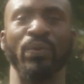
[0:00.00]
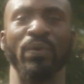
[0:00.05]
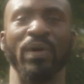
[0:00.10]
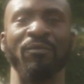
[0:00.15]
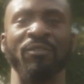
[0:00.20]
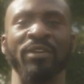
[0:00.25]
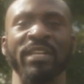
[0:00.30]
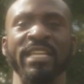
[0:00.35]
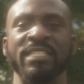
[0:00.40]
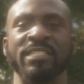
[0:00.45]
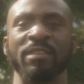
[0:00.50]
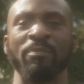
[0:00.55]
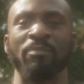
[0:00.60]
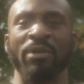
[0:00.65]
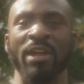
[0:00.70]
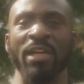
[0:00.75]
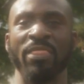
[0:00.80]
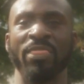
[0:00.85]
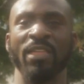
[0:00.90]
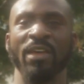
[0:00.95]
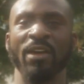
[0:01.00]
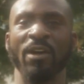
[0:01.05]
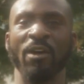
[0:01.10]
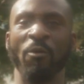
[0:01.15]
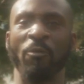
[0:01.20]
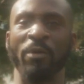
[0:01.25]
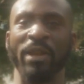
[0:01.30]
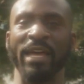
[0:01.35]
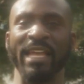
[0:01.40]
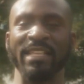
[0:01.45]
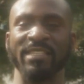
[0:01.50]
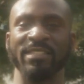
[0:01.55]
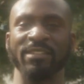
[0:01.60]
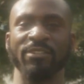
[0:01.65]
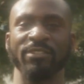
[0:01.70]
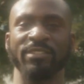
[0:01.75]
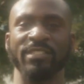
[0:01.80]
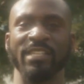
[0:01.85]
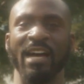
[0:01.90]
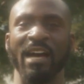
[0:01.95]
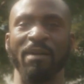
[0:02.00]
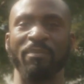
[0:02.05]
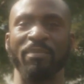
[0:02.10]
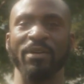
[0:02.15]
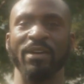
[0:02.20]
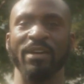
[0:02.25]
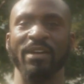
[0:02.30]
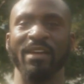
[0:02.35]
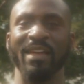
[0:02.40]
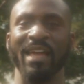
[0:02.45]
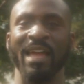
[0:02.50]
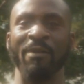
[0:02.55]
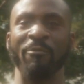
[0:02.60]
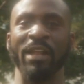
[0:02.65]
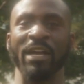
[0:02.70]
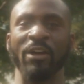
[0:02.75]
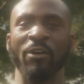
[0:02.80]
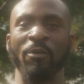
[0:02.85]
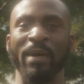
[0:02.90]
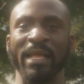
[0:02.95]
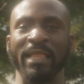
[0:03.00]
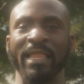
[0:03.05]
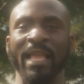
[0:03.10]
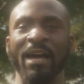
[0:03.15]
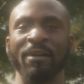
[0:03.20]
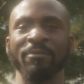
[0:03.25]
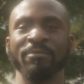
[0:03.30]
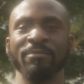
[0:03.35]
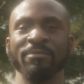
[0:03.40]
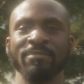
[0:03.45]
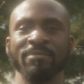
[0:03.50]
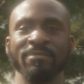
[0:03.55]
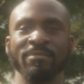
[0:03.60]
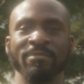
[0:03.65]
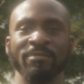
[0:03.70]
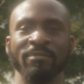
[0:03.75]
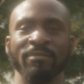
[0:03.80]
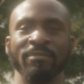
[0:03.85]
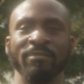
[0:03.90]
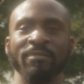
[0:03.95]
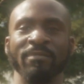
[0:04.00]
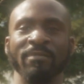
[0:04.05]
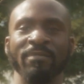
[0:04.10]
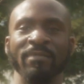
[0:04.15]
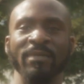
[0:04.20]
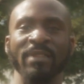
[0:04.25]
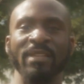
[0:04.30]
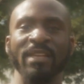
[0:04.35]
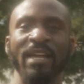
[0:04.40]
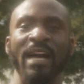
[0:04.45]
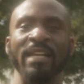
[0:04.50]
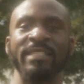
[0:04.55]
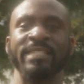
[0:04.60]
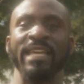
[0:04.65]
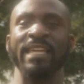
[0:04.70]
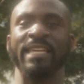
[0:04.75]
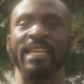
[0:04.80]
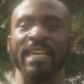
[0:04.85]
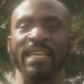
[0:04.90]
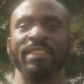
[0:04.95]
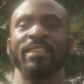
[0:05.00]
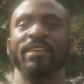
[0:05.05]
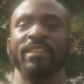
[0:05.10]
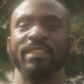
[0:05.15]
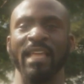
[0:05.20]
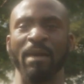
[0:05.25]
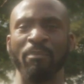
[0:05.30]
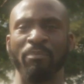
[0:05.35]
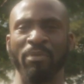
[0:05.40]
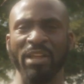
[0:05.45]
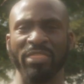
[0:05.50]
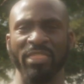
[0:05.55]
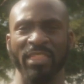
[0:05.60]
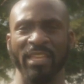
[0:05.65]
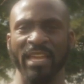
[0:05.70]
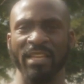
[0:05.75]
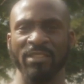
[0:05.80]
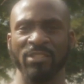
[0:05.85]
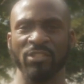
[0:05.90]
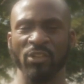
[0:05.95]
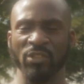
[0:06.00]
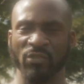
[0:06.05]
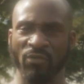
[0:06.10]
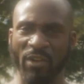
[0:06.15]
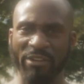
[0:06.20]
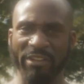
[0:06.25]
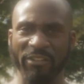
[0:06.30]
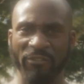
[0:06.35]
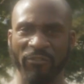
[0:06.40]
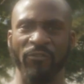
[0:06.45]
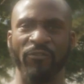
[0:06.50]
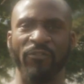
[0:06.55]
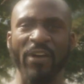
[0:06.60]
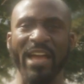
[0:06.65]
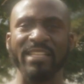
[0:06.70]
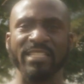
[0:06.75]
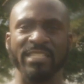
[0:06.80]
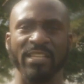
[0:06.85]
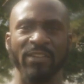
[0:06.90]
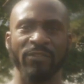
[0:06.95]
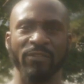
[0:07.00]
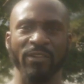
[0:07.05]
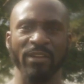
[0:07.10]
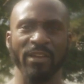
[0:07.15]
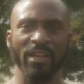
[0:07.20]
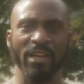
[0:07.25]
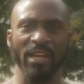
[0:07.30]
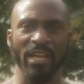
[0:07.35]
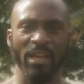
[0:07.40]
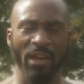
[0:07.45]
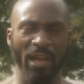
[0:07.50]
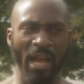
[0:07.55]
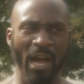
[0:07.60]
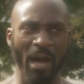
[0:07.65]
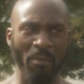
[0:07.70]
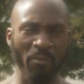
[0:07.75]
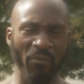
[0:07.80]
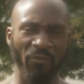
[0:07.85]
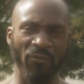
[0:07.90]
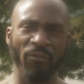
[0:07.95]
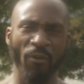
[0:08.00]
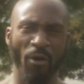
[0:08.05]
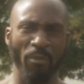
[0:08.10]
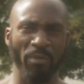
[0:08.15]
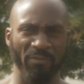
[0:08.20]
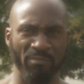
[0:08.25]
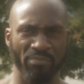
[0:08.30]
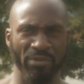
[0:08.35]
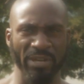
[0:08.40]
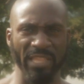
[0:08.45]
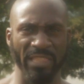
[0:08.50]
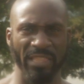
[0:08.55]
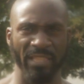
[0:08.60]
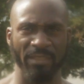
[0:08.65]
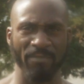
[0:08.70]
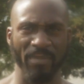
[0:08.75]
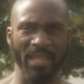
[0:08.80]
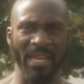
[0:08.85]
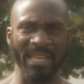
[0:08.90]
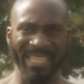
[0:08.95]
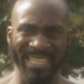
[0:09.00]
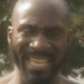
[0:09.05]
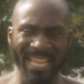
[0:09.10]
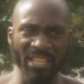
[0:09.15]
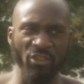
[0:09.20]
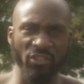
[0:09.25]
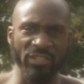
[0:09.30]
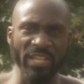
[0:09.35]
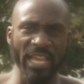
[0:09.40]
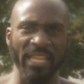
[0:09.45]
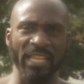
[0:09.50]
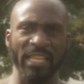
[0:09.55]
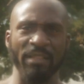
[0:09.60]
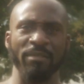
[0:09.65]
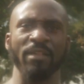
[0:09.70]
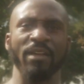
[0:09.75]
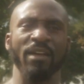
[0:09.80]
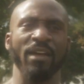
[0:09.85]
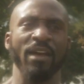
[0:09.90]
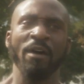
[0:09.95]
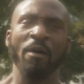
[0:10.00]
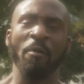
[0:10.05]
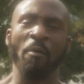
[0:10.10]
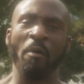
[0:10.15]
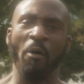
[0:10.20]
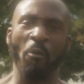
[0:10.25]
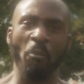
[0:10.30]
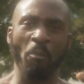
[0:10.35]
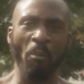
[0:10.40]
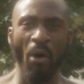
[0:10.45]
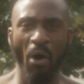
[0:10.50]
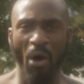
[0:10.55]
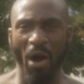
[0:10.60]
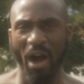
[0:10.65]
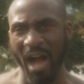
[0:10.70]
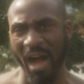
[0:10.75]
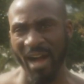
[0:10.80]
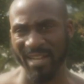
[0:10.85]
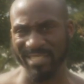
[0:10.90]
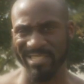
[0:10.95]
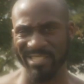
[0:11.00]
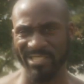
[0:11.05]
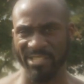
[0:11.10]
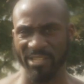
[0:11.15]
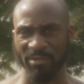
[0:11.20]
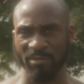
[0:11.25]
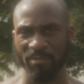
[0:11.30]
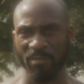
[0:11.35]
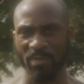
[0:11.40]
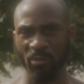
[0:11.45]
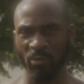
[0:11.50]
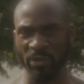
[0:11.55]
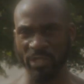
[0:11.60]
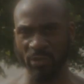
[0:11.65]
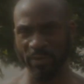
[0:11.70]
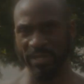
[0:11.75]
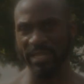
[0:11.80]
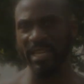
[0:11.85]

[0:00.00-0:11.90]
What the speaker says: and release the breath when I get to the top. And when I go back down, I take in that breath again. So it's very effective form of breathing. And again, you're taking in more oxygen, which we